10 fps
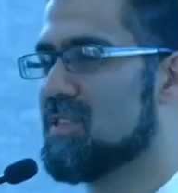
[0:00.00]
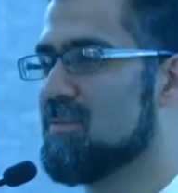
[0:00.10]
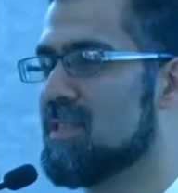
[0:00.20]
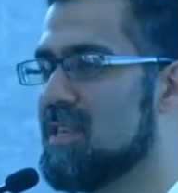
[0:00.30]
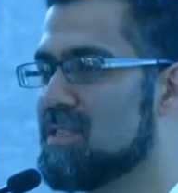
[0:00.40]
at
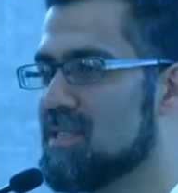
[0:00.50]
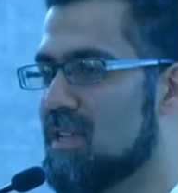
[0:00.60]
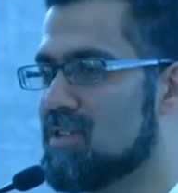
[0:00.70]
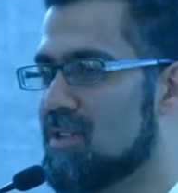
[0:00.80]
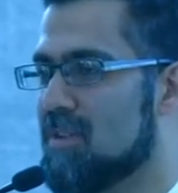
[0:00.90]
the MacLean
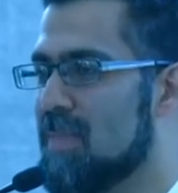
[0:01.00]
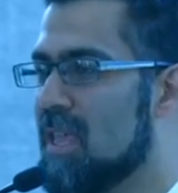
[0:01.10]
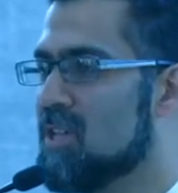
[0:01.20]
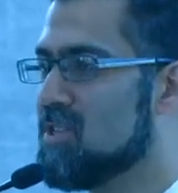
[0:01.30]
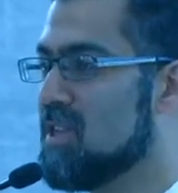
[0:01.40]
Center.
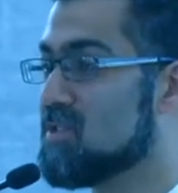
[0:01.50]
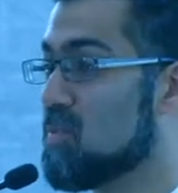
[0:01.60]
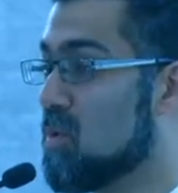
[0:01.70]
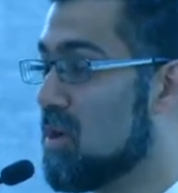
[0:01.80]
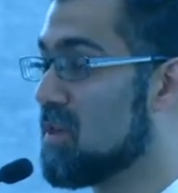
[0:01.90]
She does
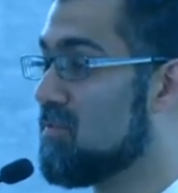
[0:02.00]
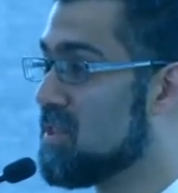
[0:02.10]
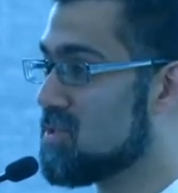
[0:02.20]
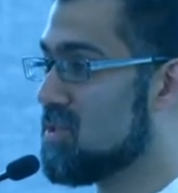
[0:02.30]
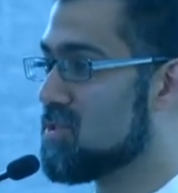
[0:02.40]
work and
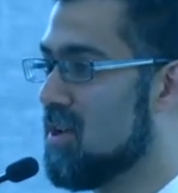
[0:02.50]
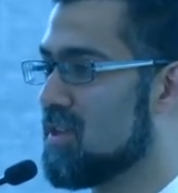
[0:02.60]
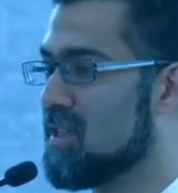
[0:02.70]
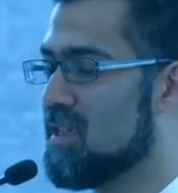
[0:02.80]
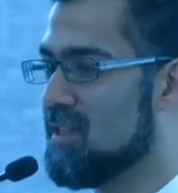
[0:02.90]
research
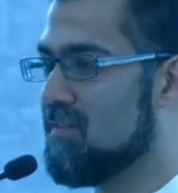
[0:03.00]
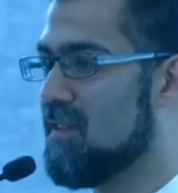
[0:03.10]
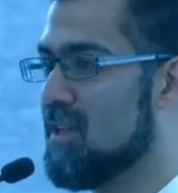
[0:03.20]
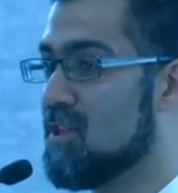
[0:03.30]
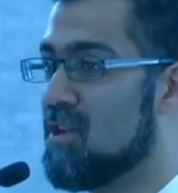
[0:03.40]
on kidney
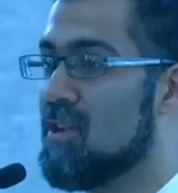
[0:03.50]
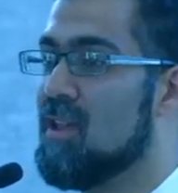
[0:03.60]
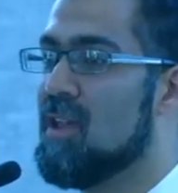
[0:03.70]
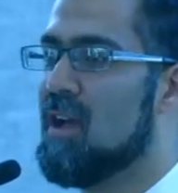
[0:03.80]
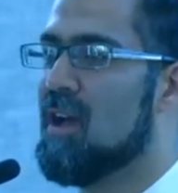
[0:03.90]
failure
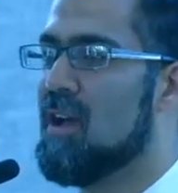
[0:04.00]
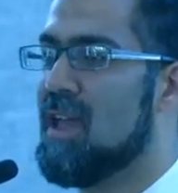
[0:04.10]
uh,